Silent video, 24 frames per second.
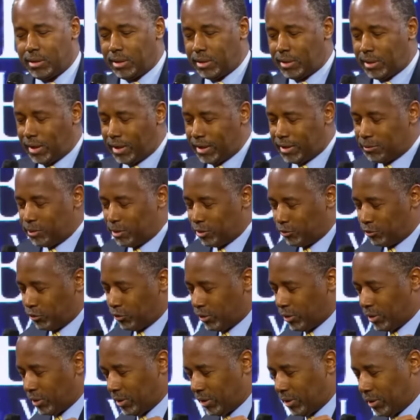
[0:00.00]
economy
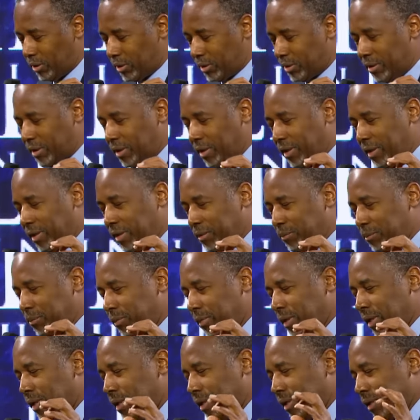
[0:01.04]
for a long time,
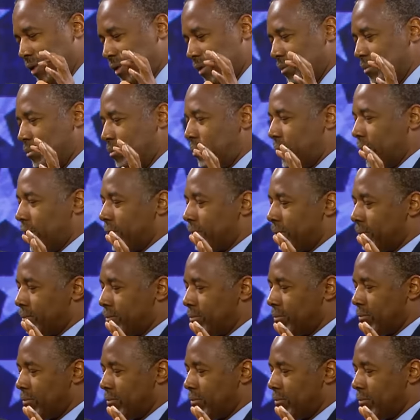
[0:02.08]
but